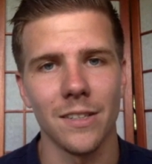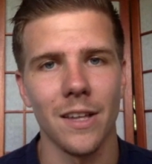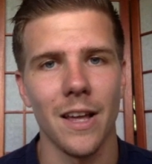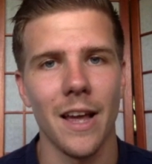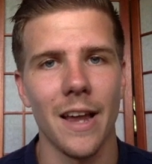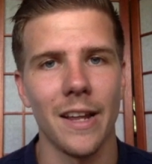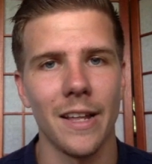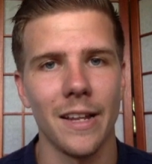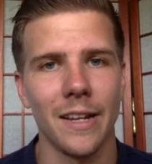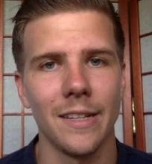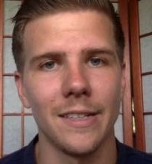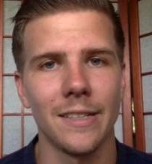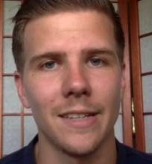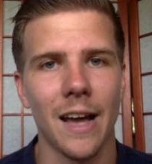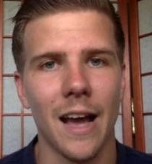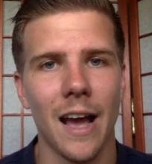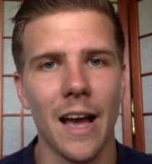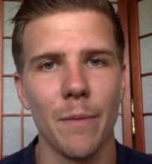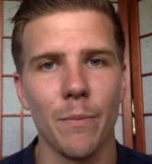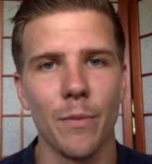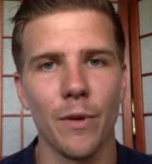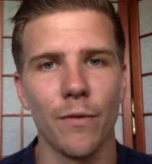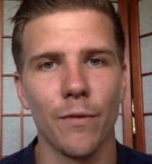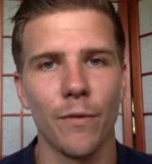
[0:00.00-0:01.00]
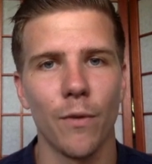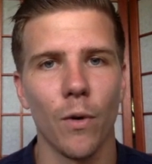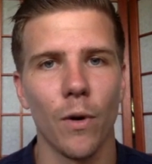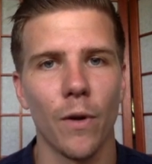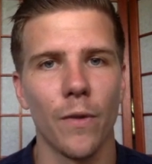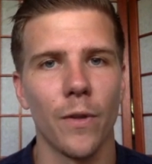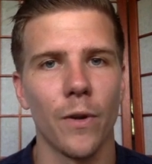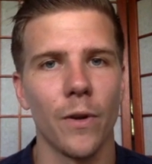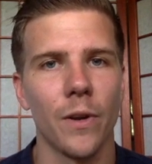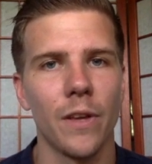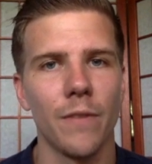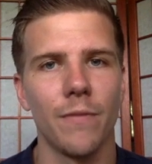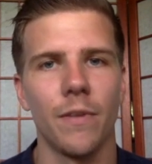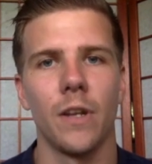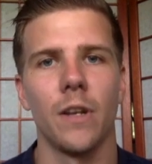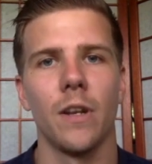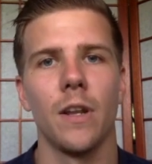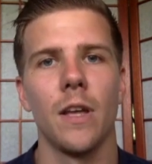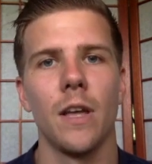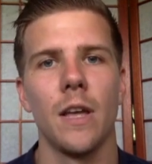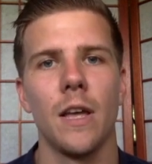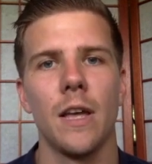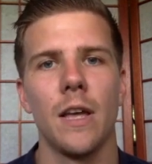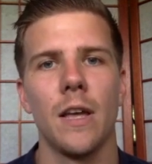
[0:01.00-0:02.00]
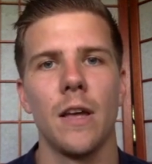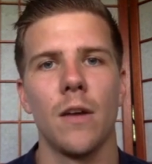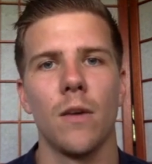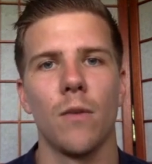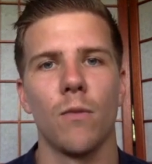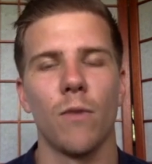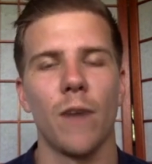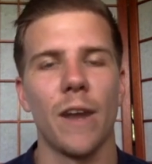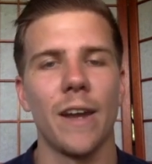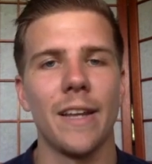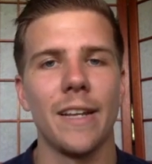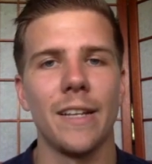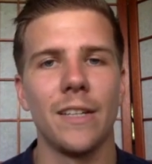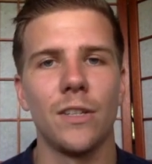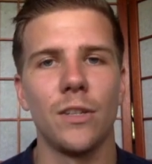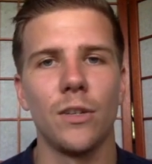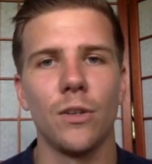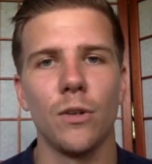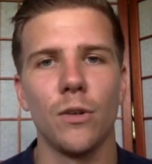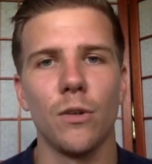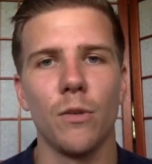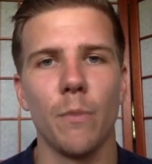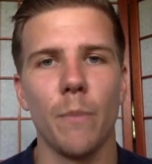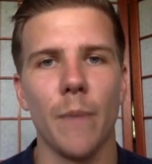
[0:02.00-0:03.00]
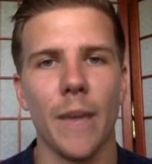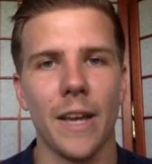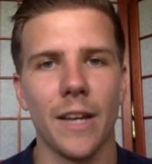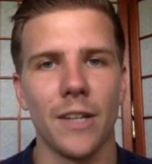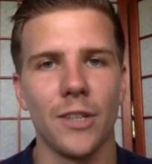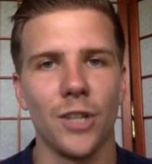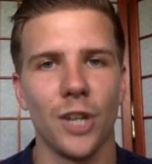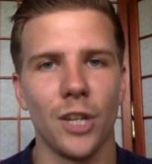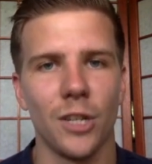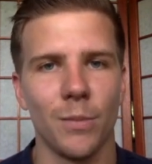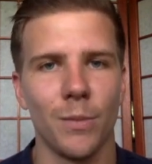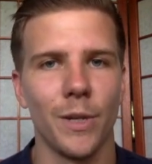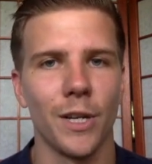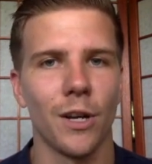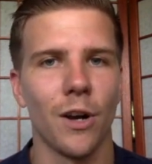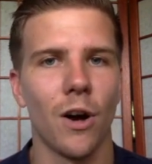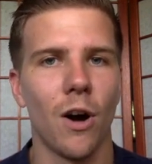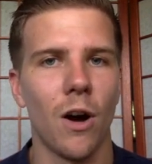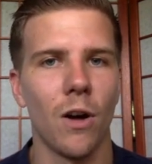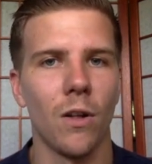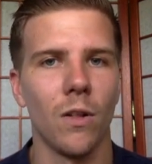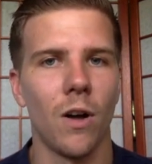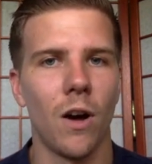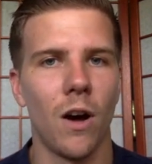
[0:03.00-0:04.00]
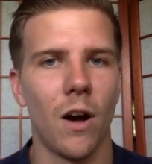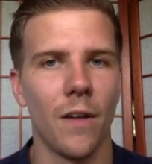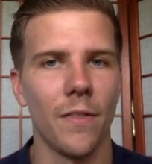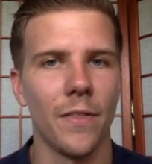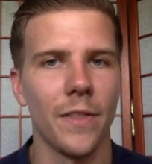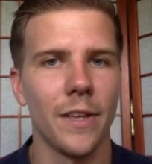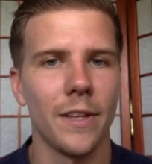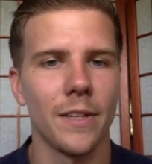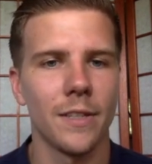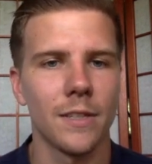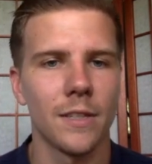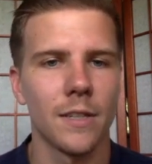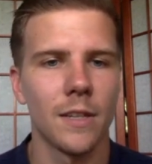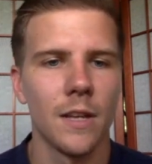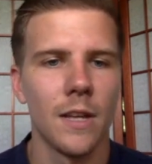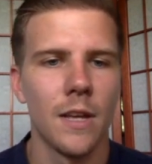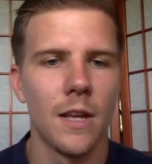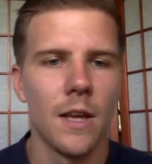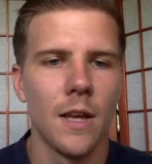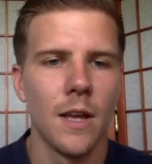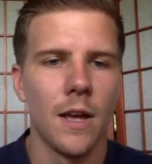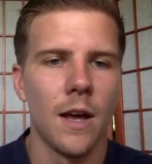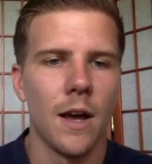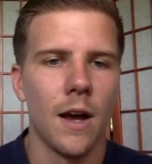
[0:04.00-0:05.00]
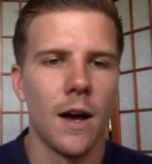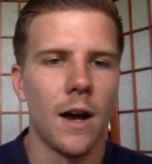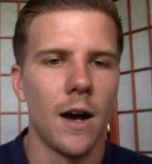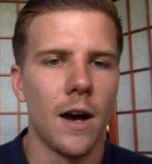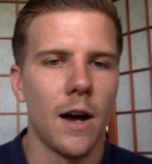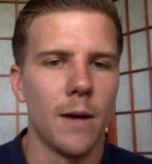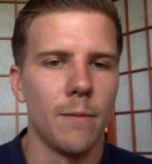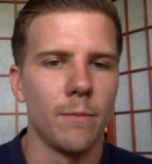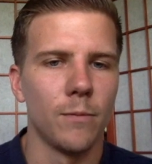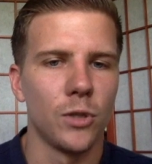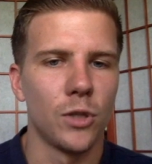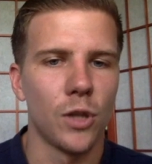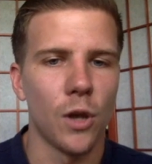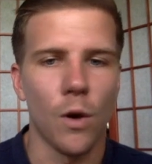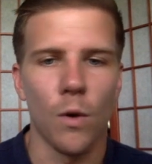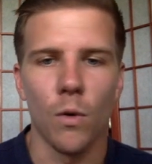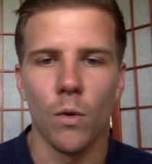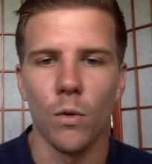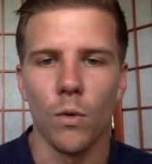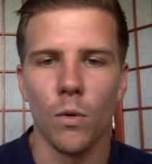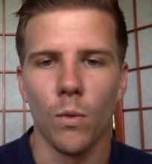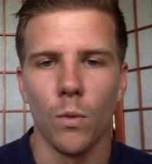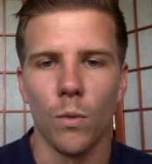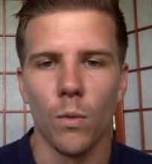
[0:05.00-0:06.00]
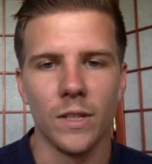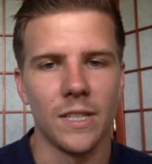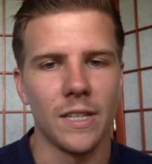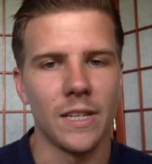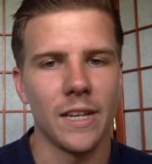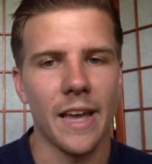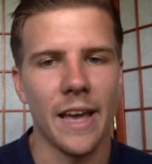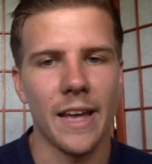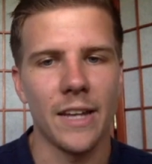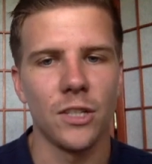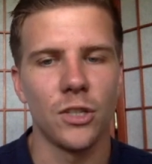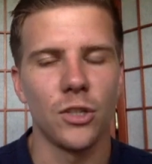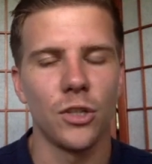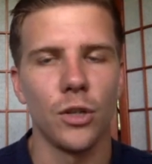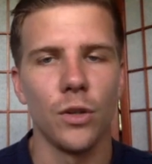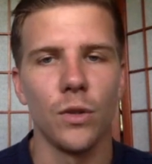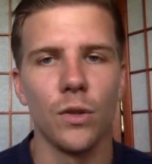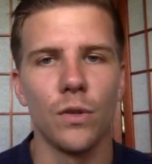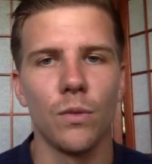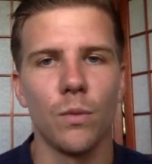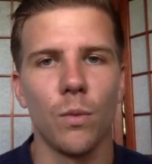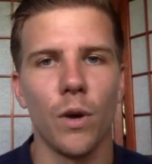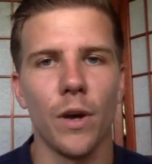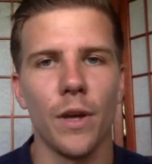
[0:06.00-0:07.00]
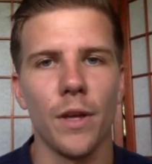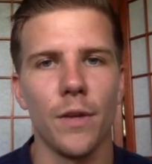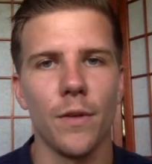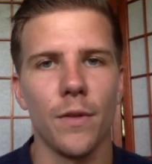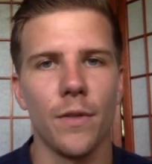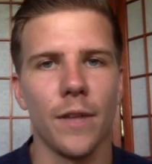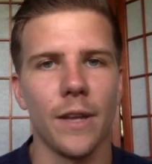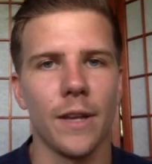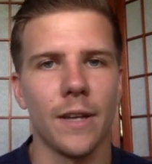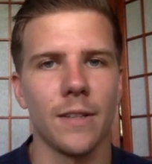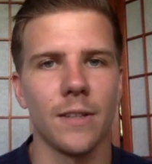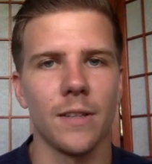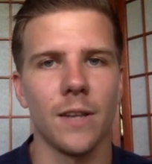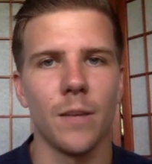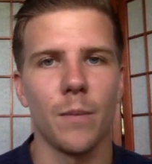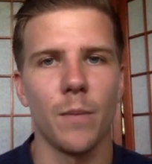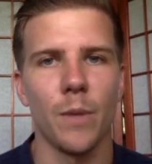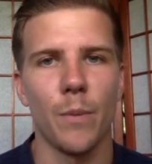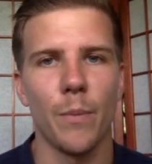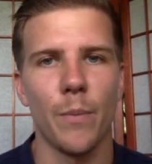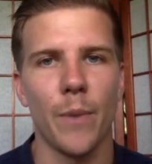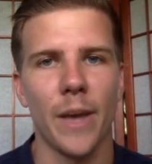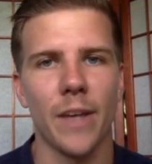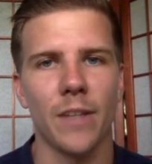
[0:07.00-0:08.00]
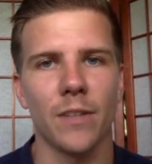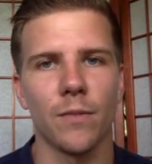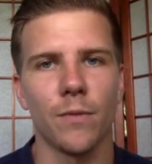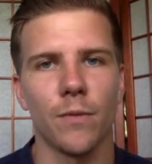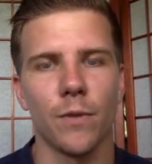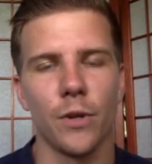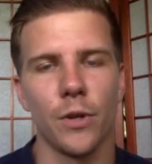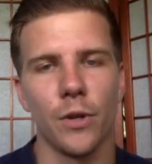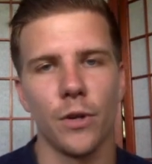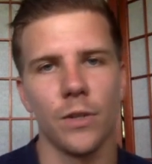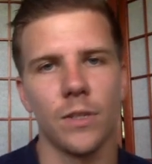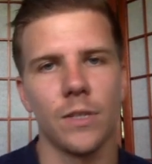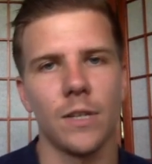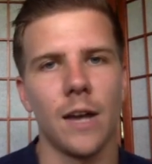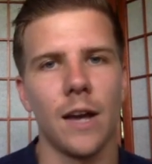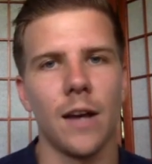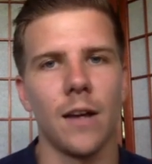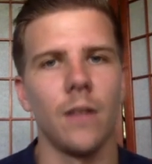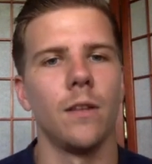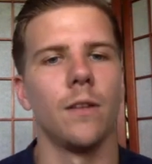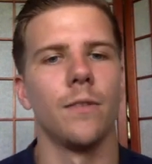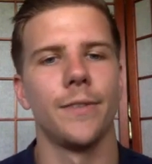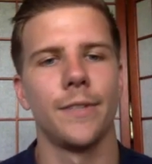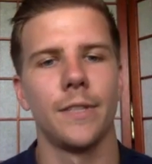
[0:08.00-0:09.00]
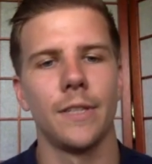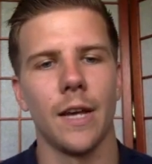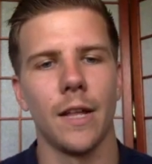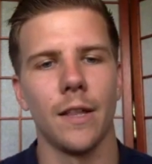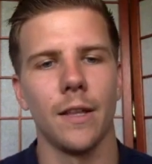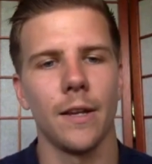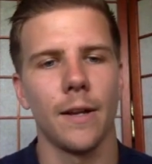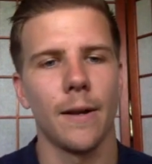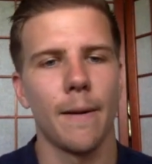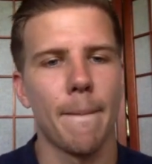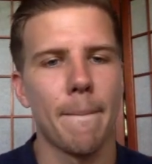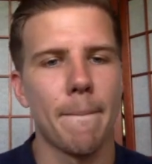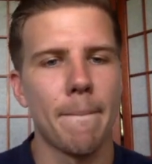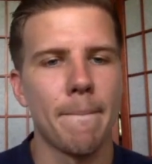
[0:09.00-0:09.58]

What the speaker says: at any time before they're even ready to make a judgment call on this. So once again, choose what you think is going to be best for your style of selling.